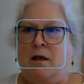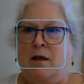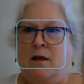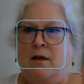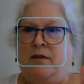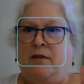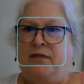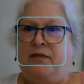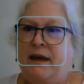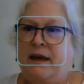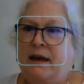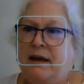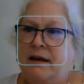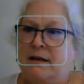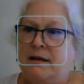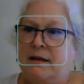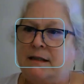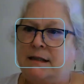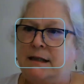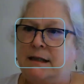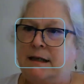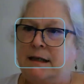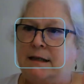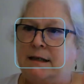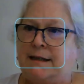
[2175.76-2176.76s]

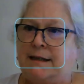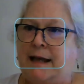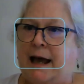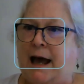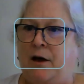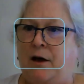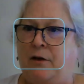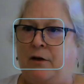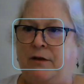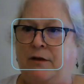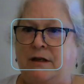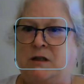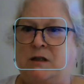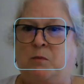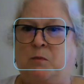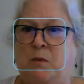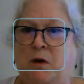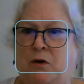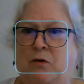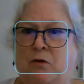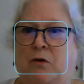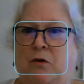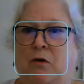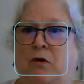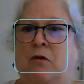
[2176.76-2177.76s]
This is how this
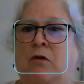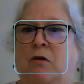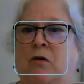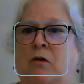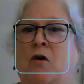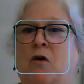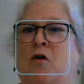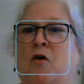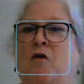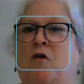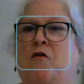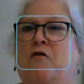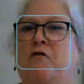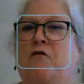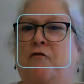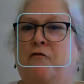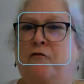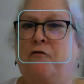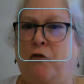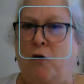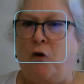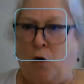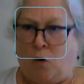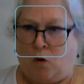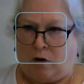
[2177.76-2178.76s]
mineral
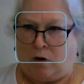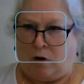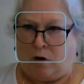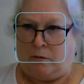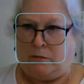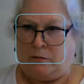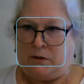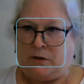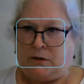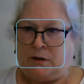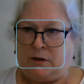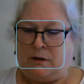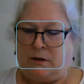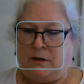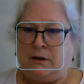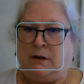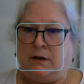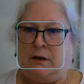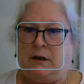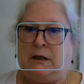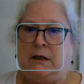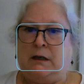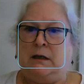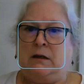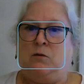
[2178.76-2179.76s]
forms
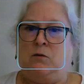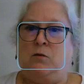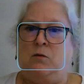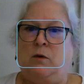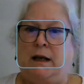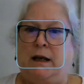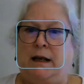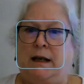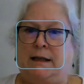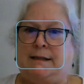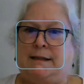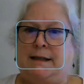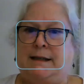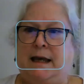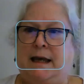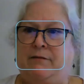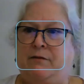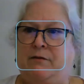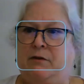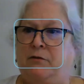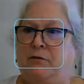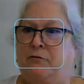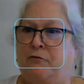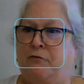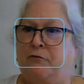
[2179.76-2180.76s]
when it's
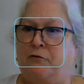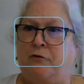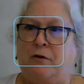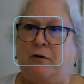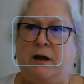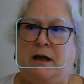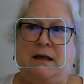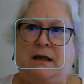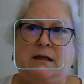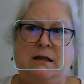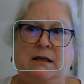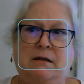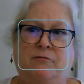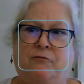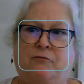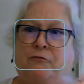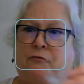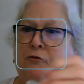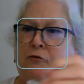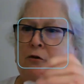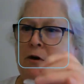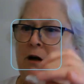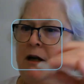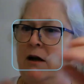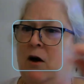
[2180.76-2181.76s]
given free
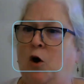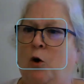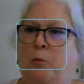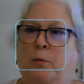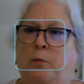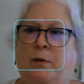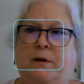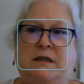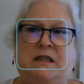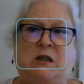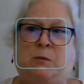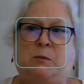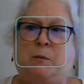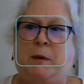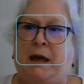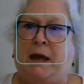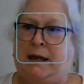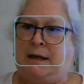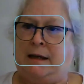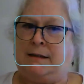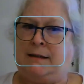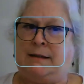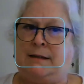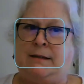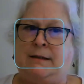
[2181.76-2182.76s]
open
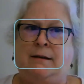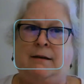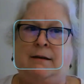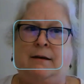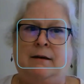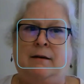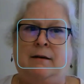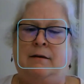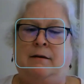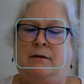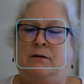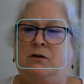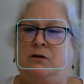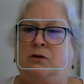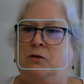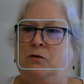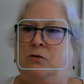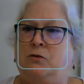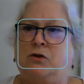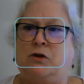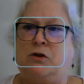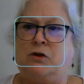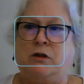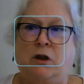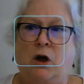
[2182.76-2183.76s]
space to
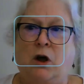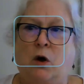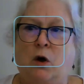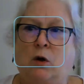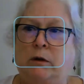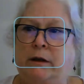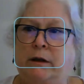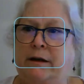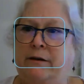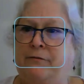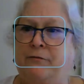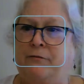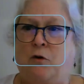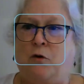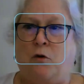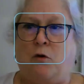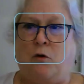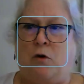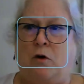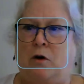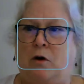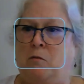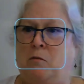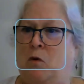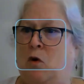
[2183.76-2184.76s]
slowly
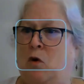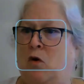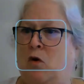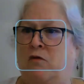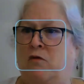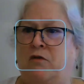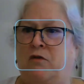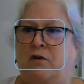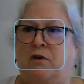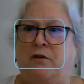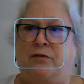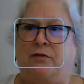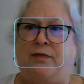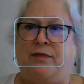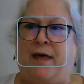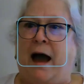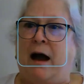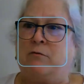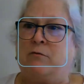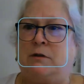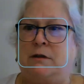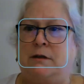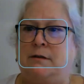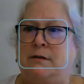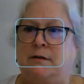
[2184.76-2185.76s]
form over
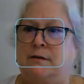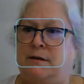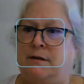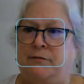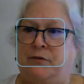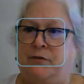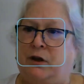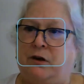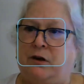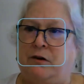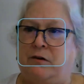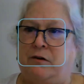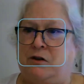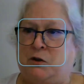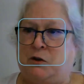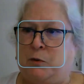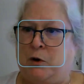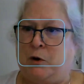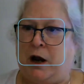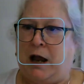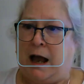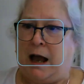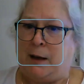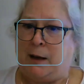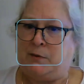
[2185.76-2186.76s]
thousands of years,
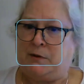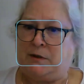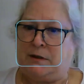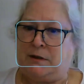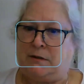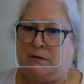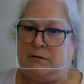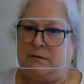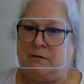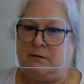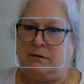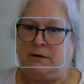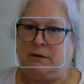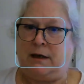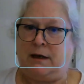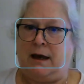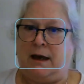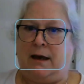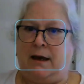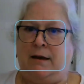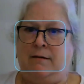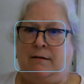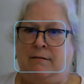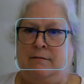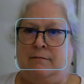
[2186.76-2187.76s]
perhaps.
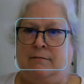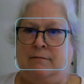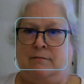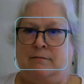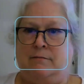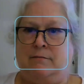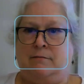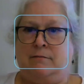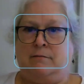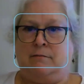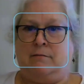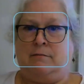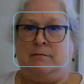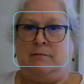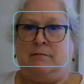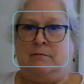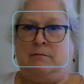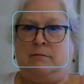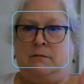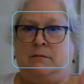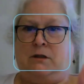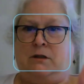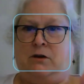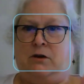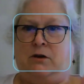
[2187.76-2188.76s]
Okay,
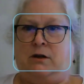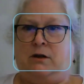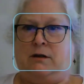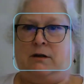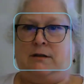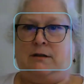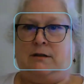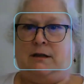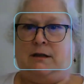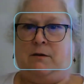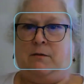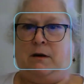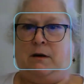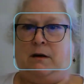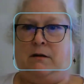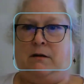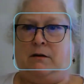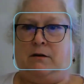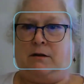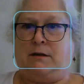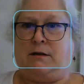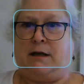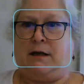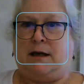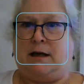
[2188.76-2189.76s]
so you can see what it
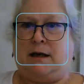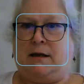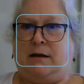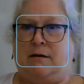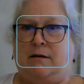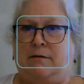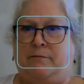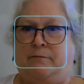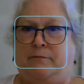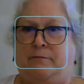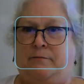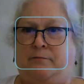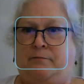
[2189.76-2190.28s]
looks like here.